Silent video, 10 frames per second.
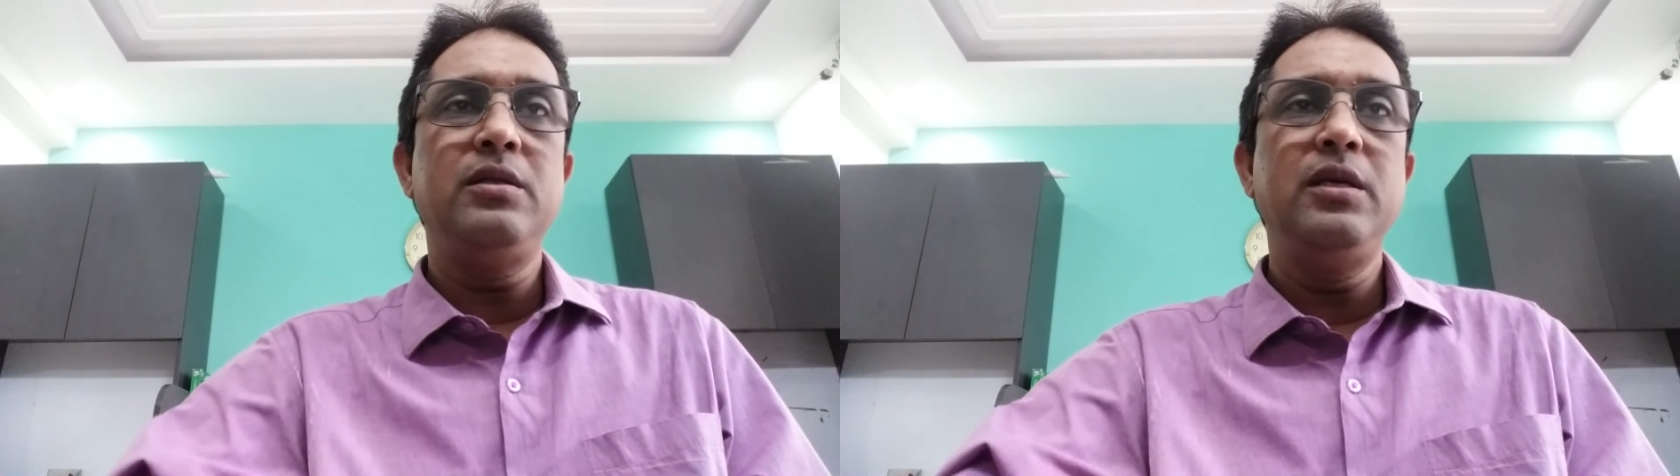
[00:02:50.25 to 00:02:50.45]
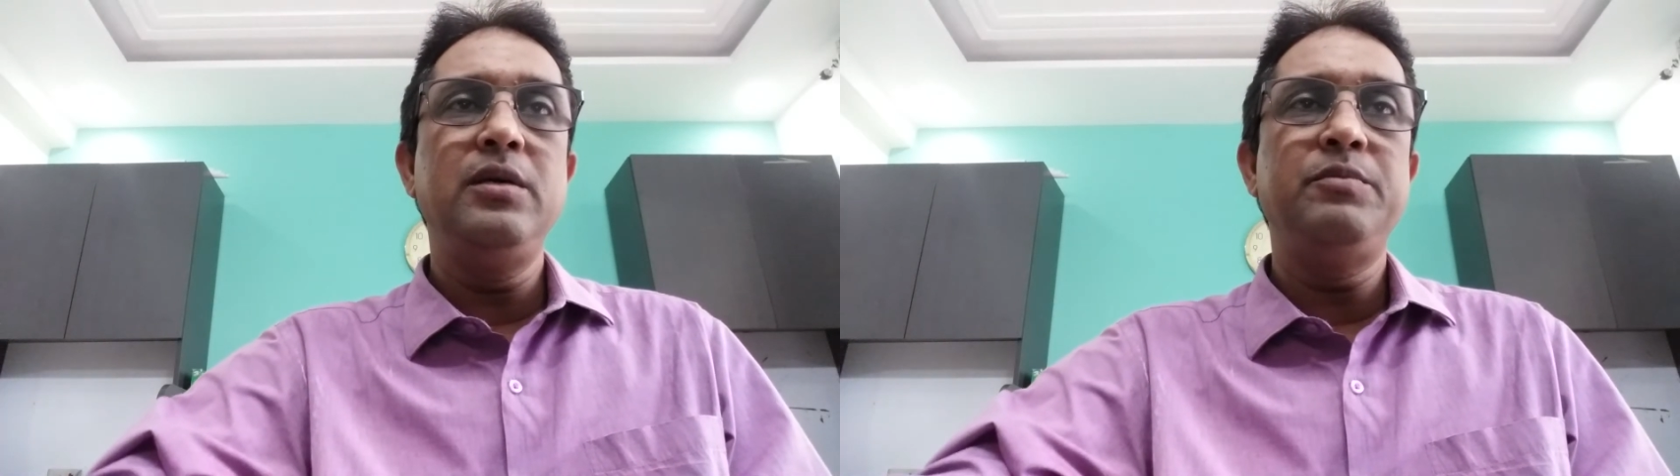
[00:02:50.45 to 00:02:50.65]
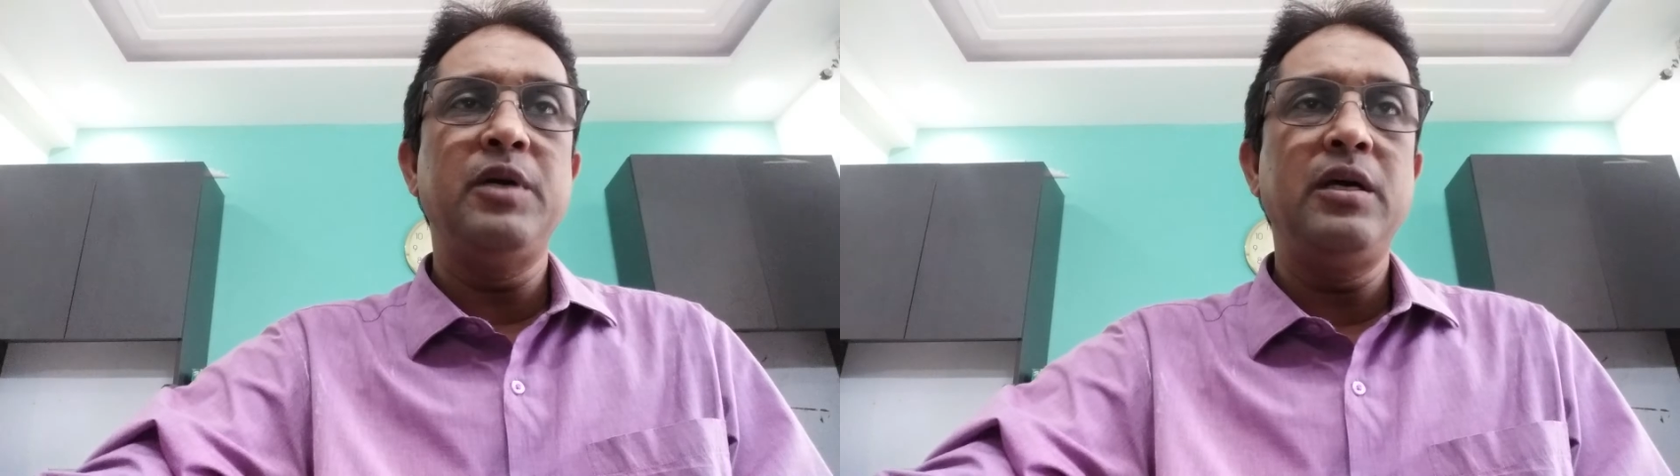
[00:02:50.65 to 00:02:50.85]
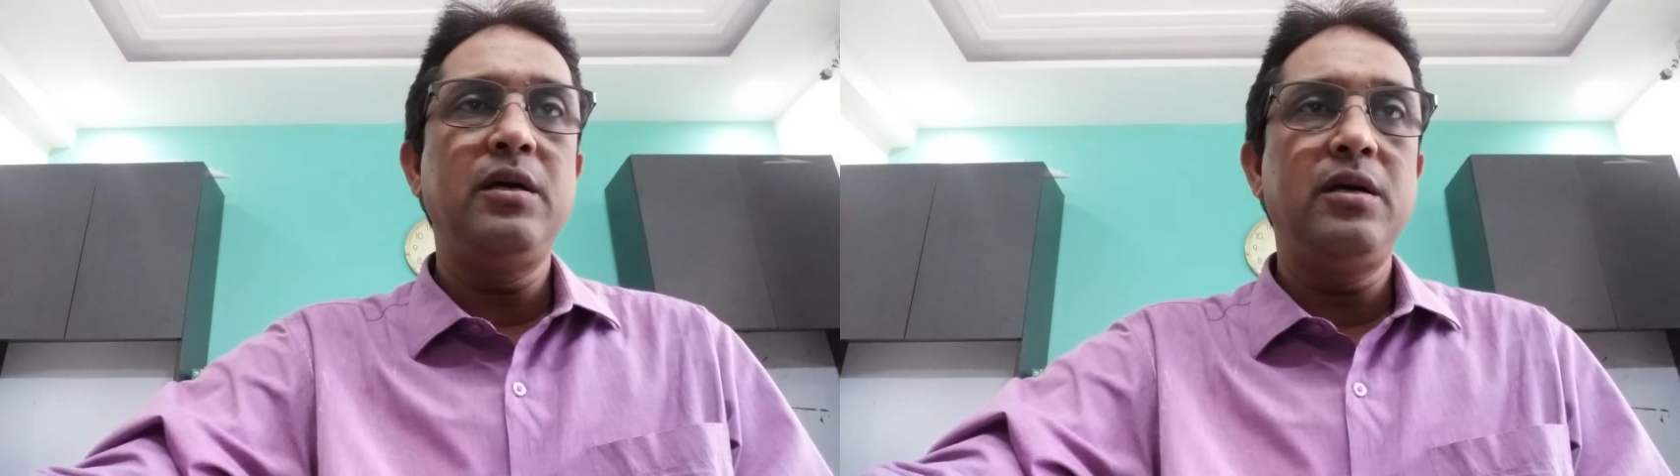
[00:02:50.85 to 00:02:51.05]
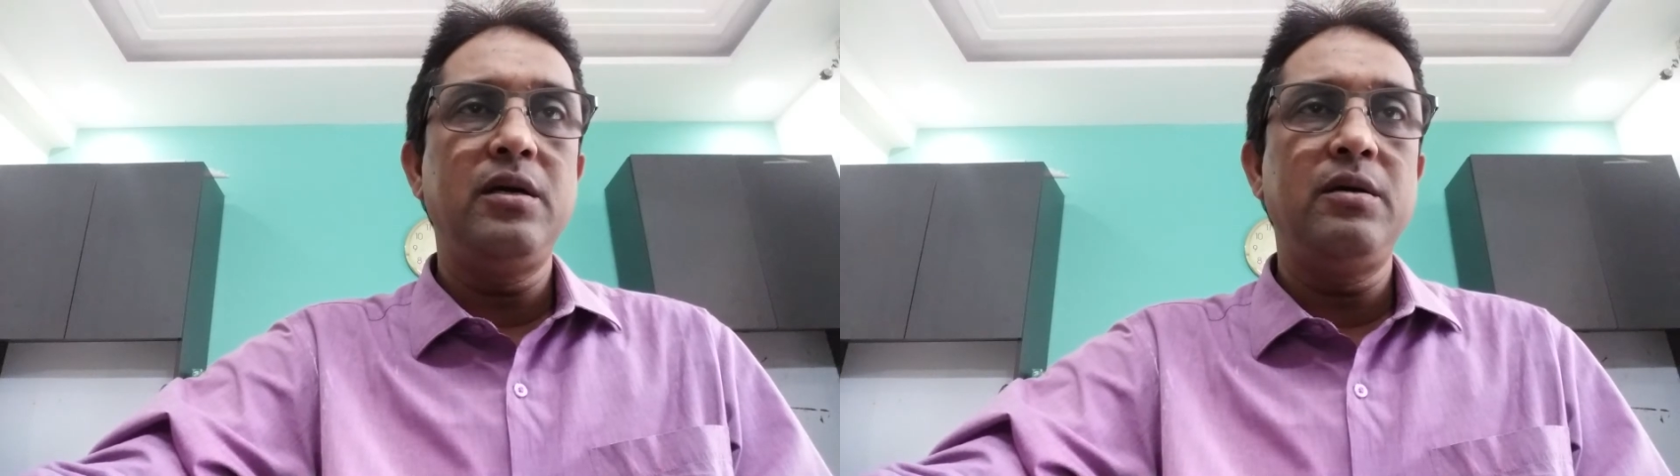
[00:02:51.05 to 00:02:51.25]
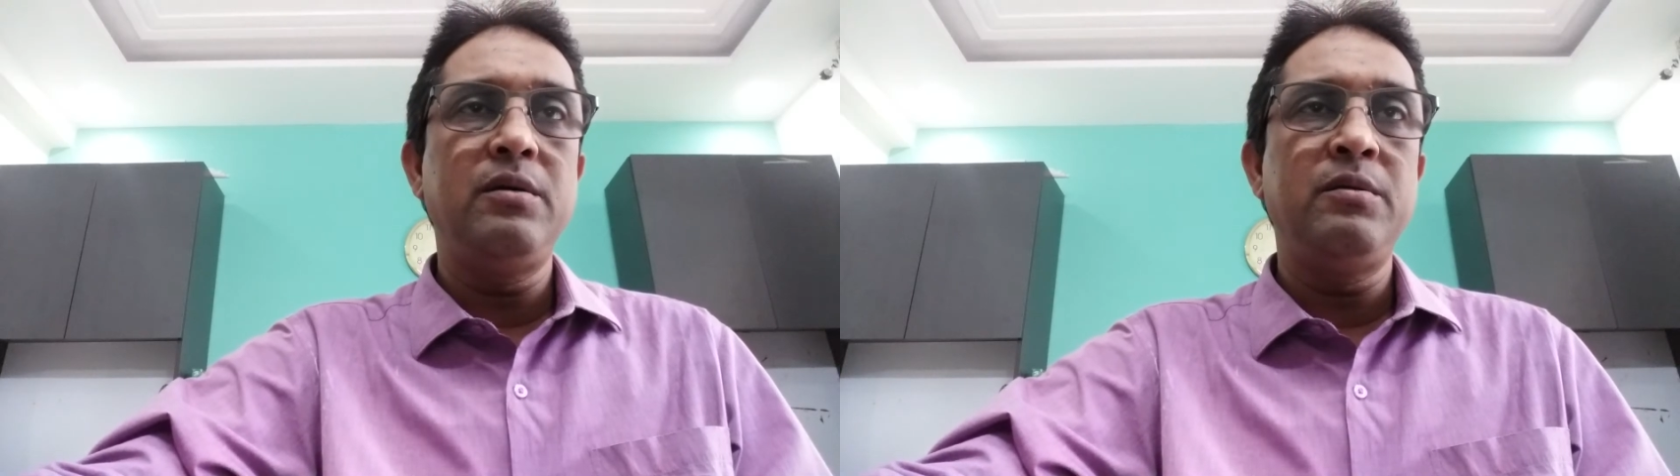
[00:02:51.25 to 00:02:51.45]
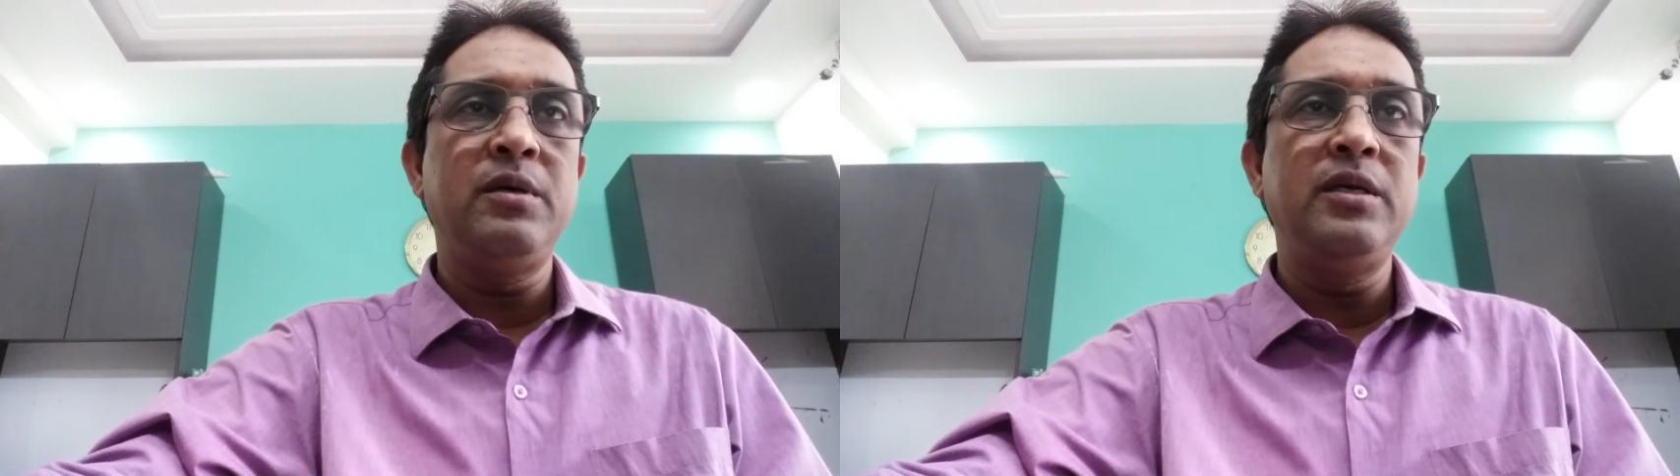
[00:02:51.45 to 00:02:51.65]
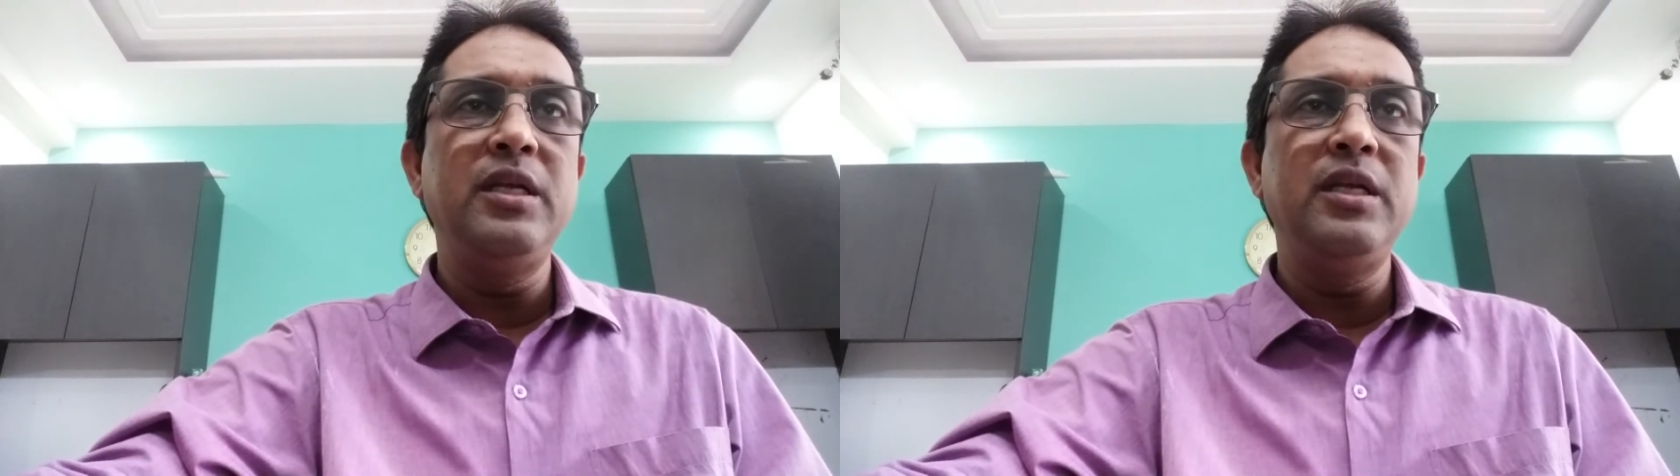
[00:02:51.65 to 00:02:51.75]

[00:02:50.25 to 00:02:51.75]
the